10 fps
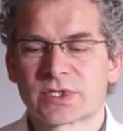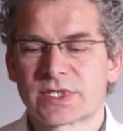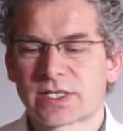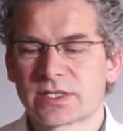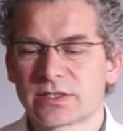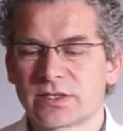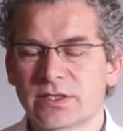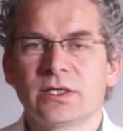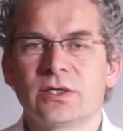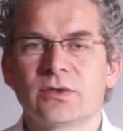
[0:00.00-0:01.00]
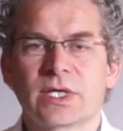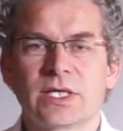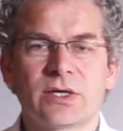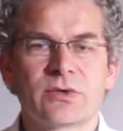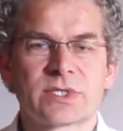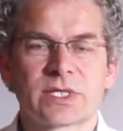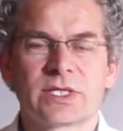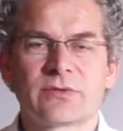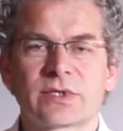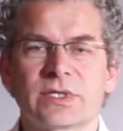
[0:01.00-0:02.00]
second, you get no
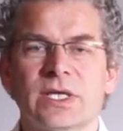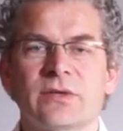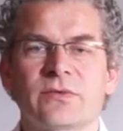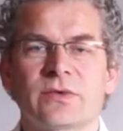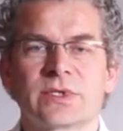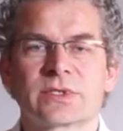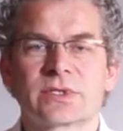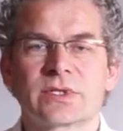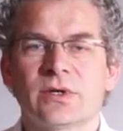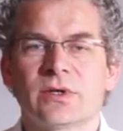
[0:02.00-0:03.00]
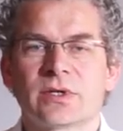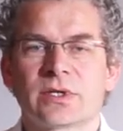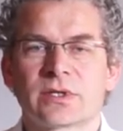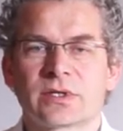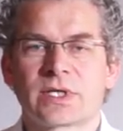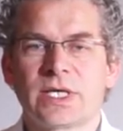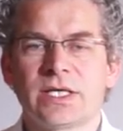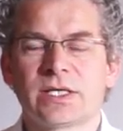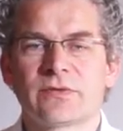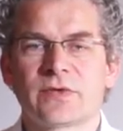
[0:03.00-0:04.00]
significant influence on the
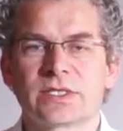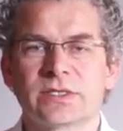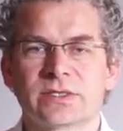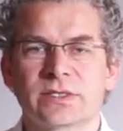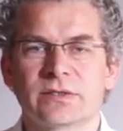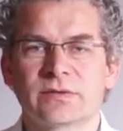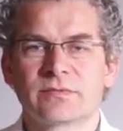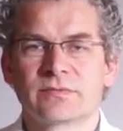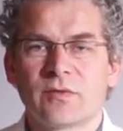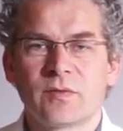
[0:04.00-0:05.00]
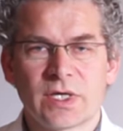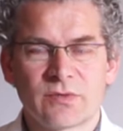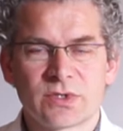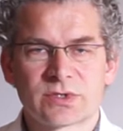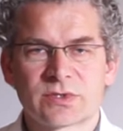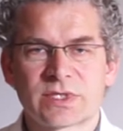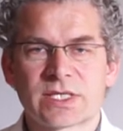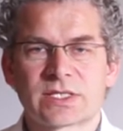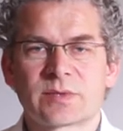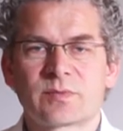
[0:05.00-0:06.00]
cleaning efficiency. We have also
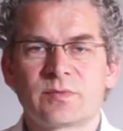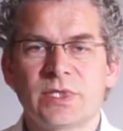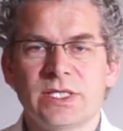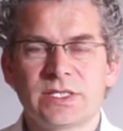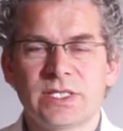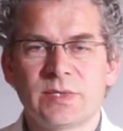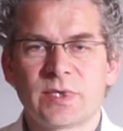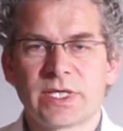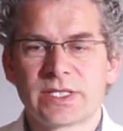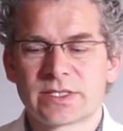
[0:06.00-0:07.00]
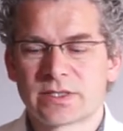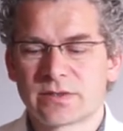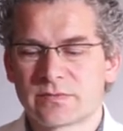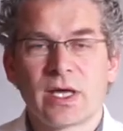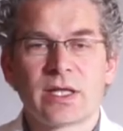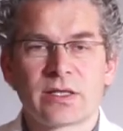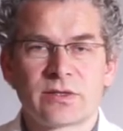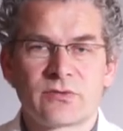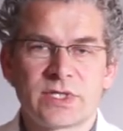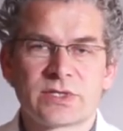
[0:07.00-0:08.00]
tested PET plates, and
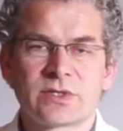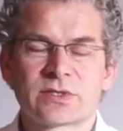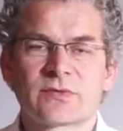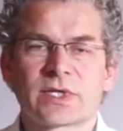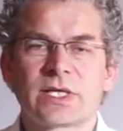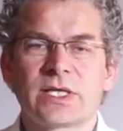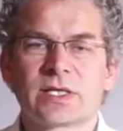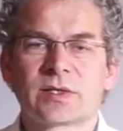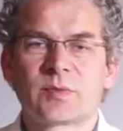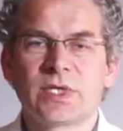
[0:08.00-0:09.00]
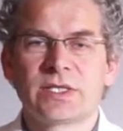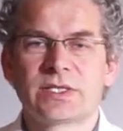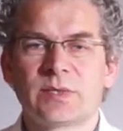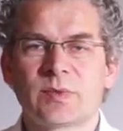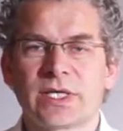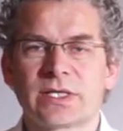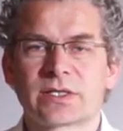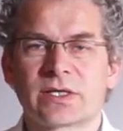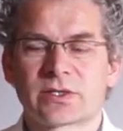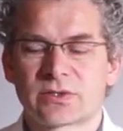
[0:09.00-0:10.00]
the results of the cleaning the PET plates
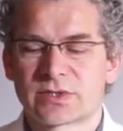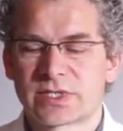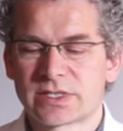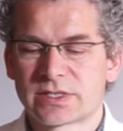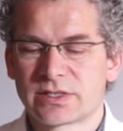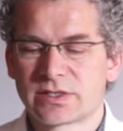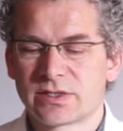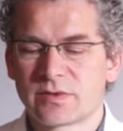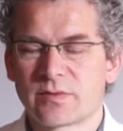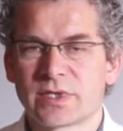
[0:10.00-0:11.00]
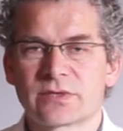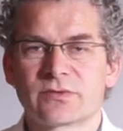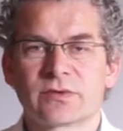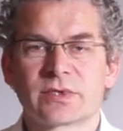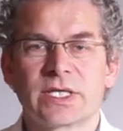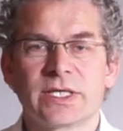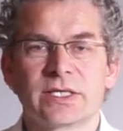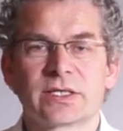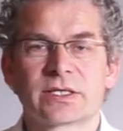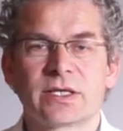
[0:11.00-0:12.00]
are consistent with
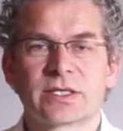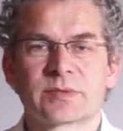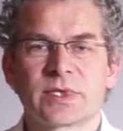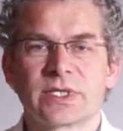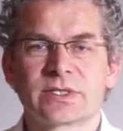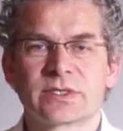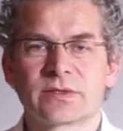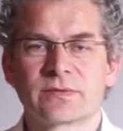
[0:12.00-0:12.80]
cleaning the glass plates.